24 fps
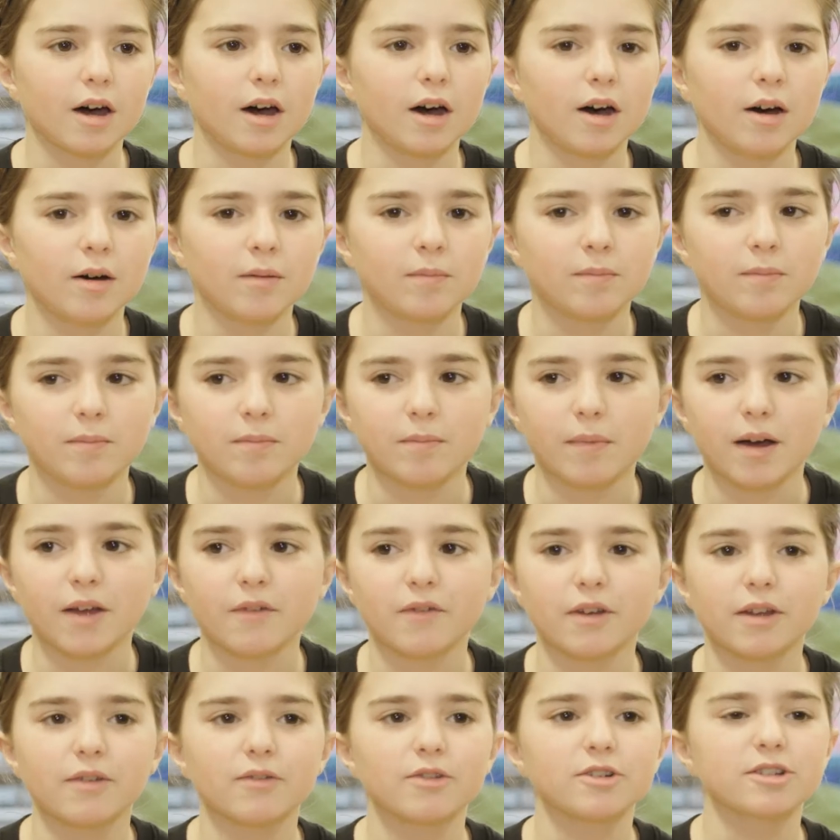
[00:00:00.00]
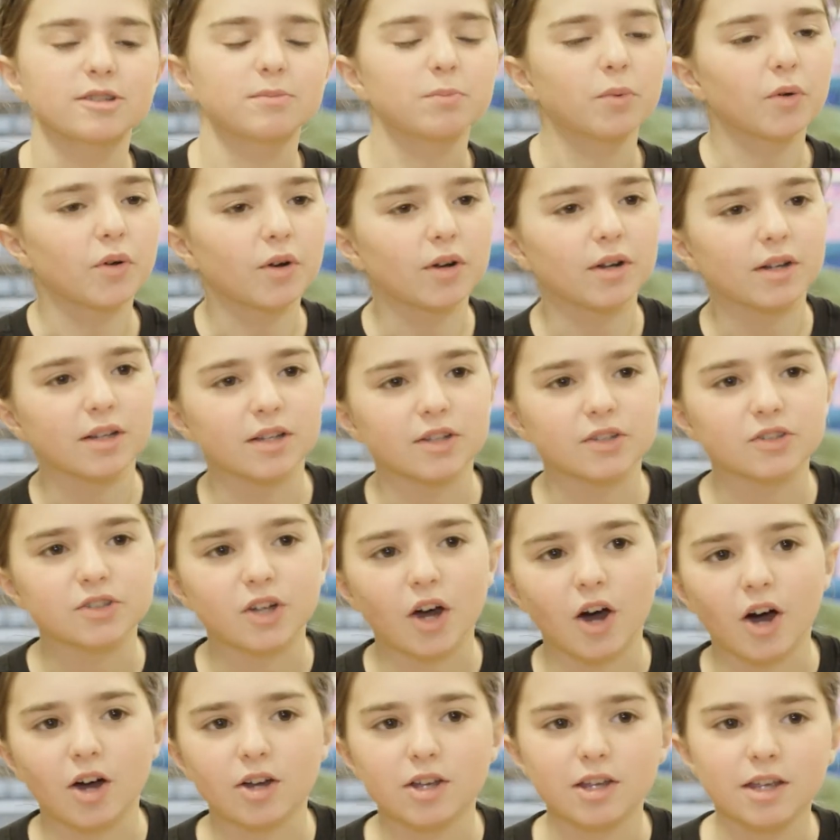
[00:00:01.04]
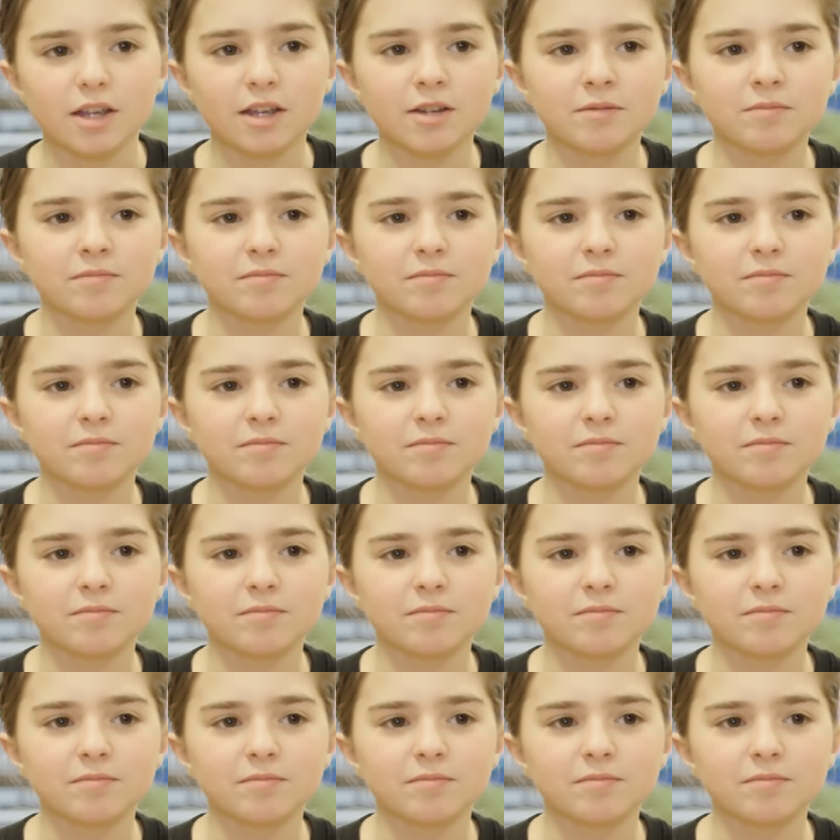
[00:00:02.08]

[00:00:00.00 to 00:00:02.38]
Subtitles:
My favorite sport is hockey.